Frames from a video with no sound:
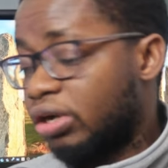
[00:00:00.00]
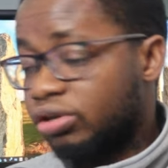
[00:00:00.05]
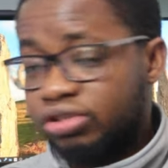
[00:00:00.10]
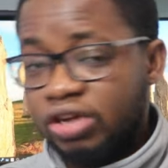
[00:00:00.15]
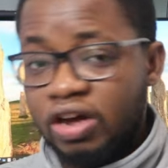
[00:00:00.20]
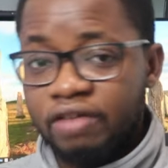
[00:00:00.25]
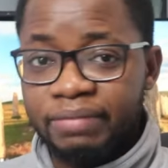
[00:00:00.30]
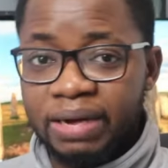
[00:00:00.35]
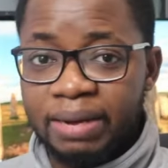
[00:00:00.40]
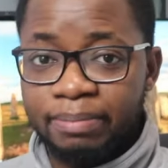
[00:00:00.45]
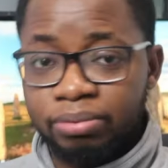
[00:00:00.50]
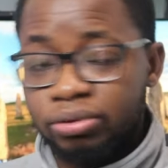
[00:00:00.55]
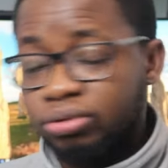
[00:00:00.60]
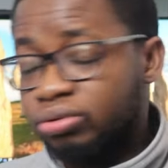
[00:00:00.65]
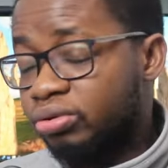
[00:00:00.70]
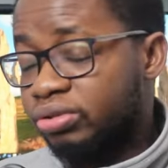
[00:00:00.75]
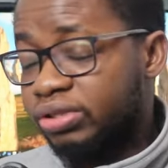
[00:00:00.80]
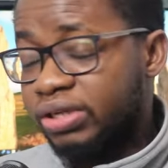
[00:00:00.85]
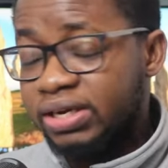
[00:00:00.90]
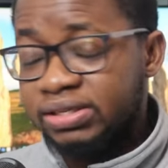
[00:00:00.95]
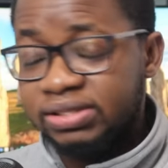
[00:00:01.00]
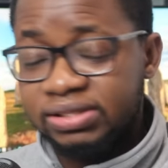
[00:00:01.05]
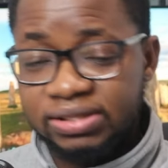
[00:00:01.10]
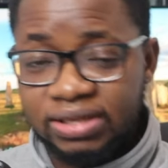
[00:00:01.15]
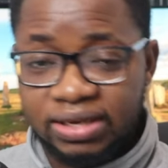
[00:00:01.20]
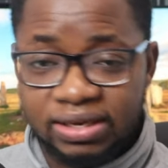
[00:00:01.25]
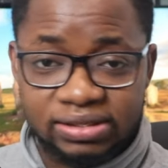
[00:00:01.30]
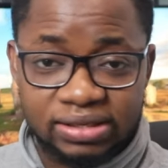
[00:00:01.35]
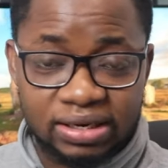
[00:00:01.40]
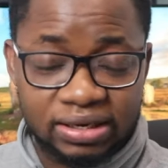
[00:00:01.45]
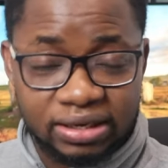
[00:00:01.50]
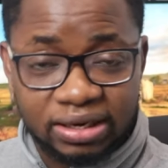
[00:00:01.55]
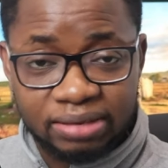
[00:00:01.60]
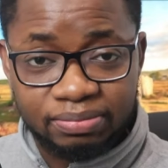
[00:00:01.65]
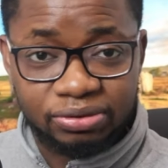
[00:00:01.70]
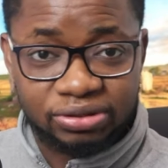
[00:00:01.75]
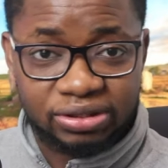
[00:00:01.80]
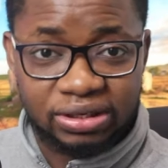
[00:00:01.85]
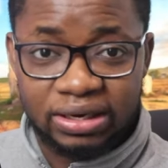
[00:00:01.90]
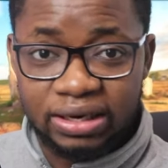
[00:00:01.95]
I also have my Bluetooth headsets and
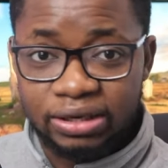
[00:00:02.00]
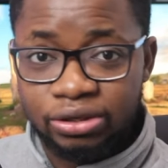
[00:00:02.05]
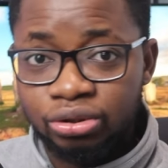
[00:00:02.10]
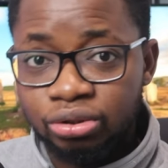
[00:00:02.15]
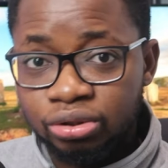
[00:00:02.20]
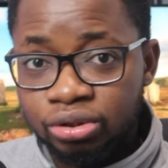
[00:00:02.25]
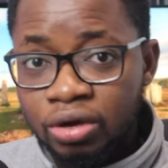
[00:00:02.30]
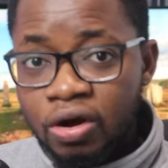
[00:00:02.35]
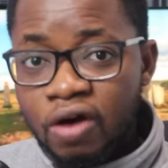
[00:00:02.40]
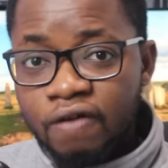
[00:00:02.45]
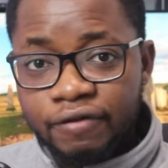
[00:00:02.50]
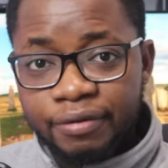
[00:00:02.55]
earbuds that I use